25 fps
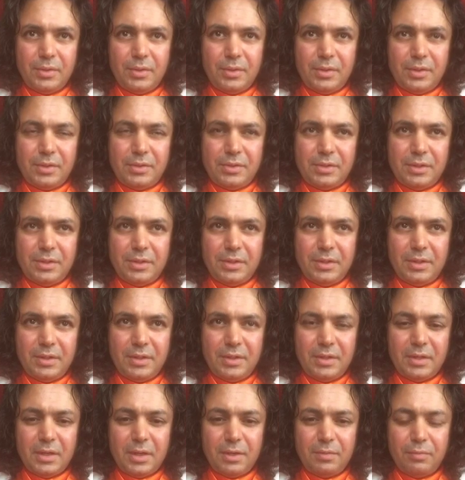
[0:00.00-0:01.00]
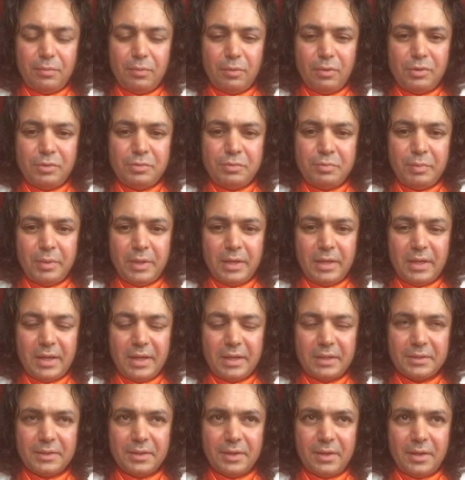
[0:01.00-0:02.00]
You see, not forcefully
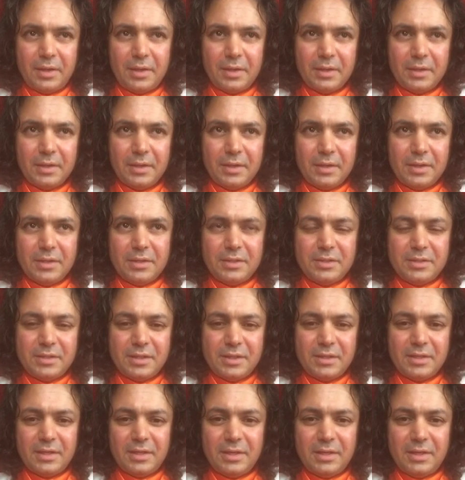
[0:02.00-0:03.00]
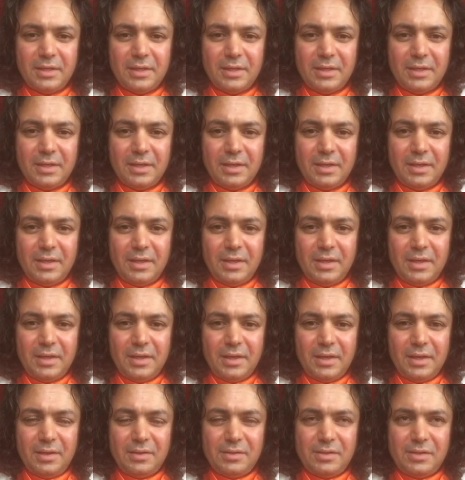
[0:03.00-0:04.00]
like thought, subtly.
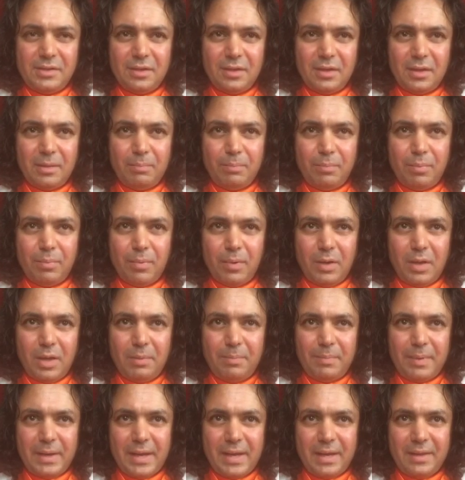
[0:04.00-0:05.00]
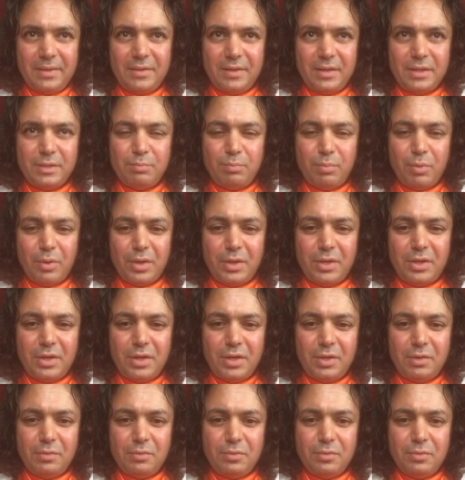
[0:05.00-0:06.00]
You see, all path is pointing
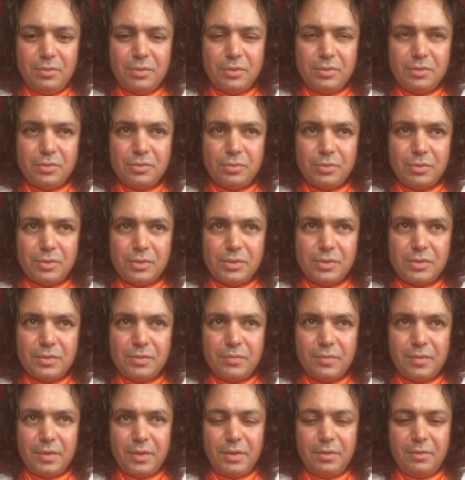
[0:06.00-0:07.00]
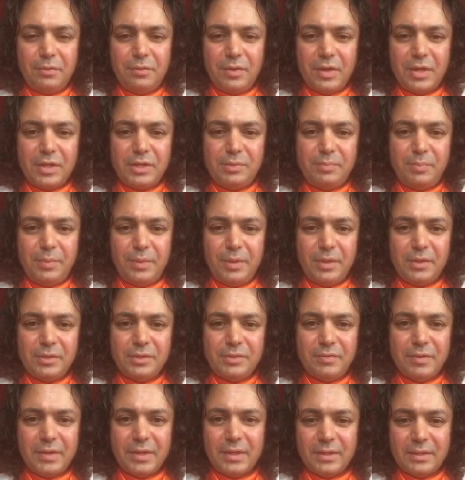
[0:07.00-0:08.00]
you to the source for you to experience,
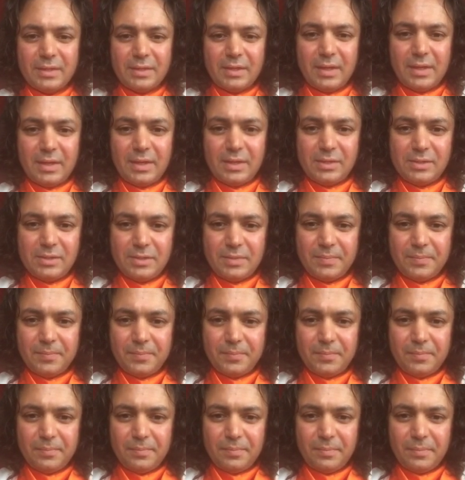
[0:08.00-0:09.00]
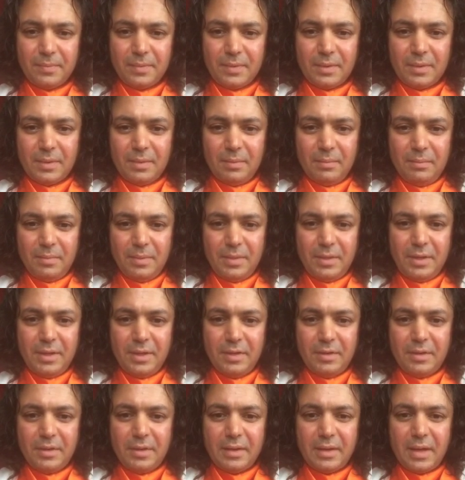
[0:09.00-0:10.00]
recognize. Be
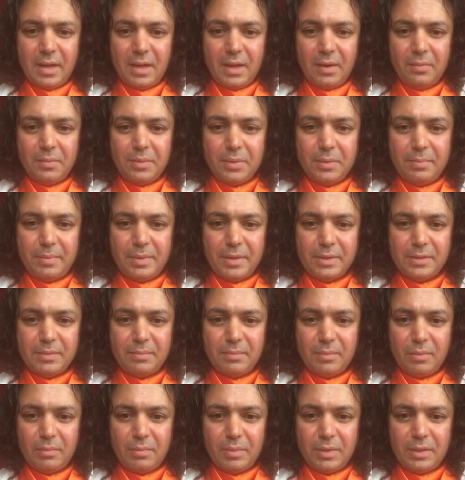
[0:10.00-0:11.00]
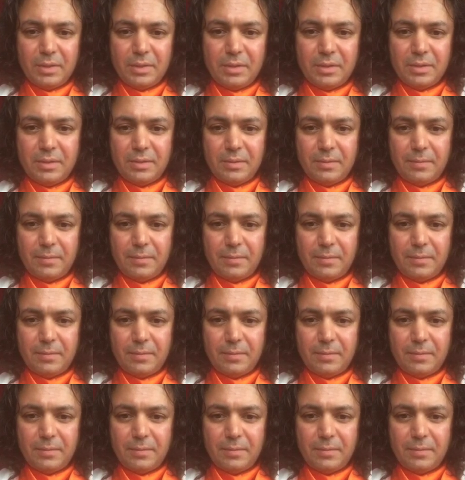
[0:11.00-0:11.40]
here and now in the present moment.